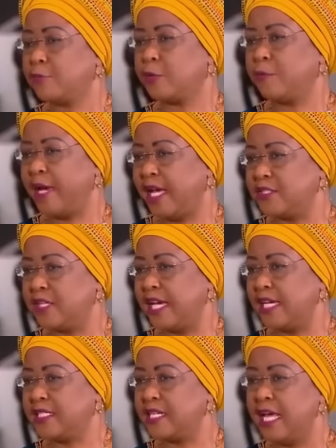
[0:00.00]
proper
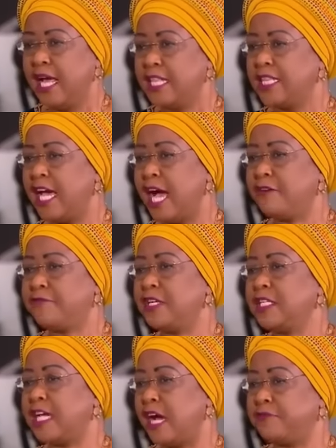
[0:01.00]
education? The
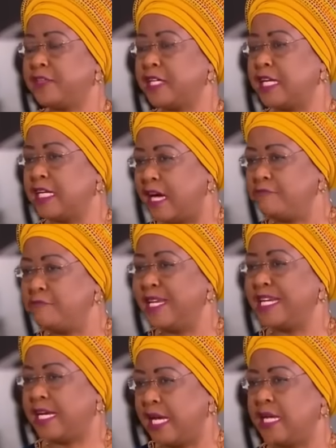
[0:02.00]
average African
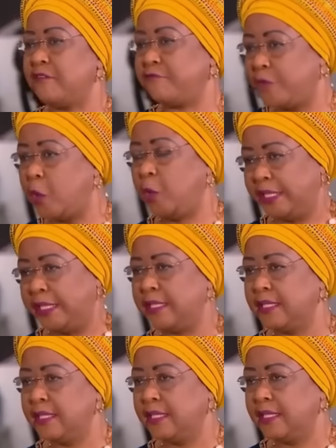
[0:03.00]
government can afford
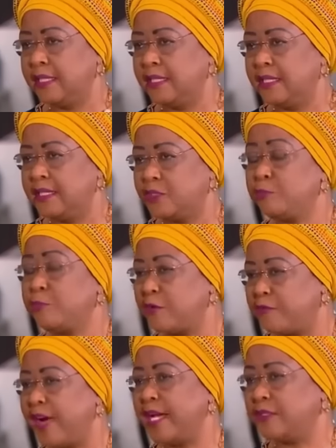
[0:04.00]
to
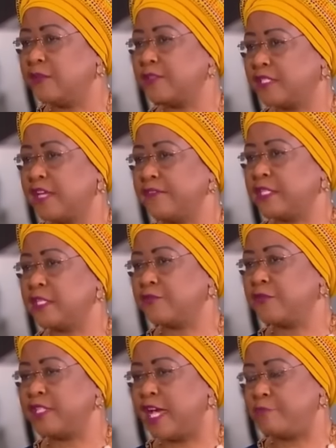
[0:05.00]
provide those
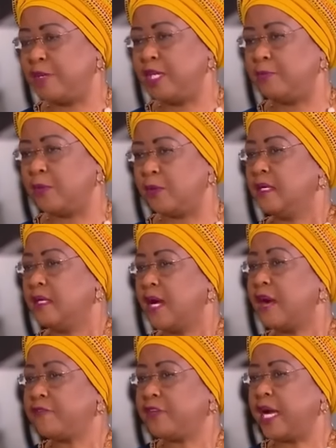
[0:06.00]
services for their people.
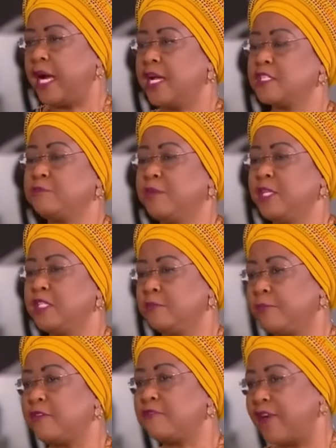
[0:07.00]
Africa has been the
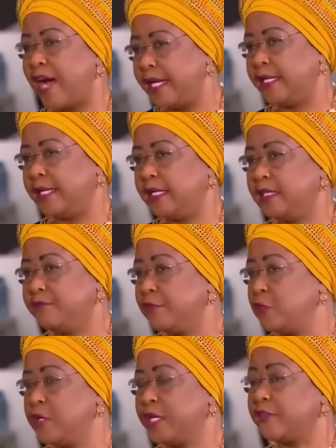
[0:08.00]
provider. If
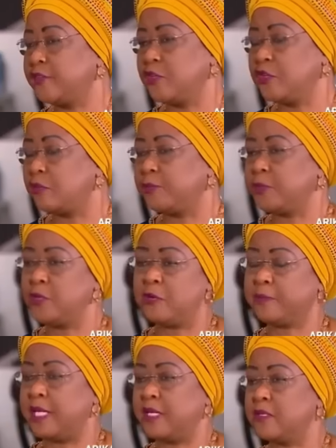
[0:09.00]
you look at Europe,
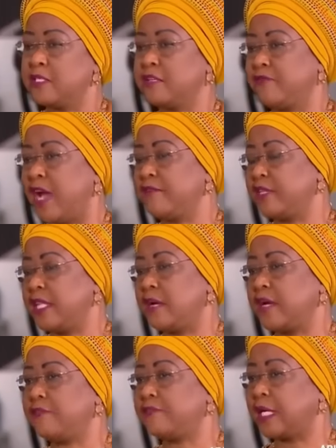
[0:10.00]
Europe cannot survive
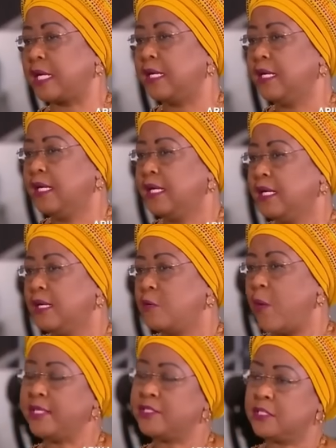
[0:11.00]
without Africa.
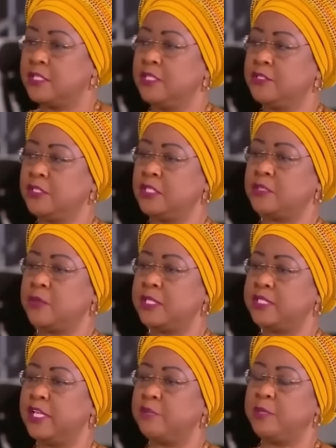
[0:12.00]
One
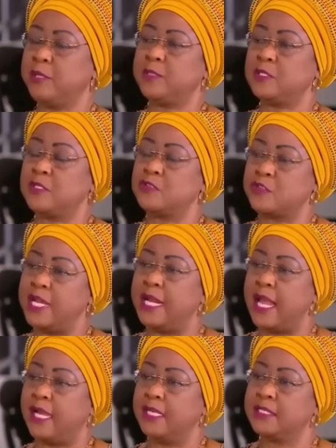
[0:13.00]
situation that people don't
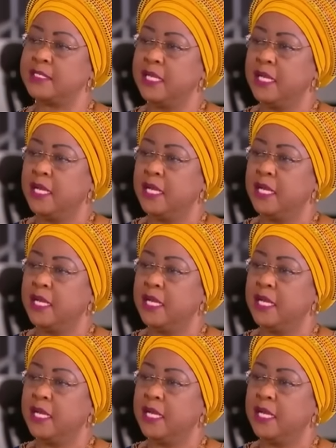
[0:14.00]
realize,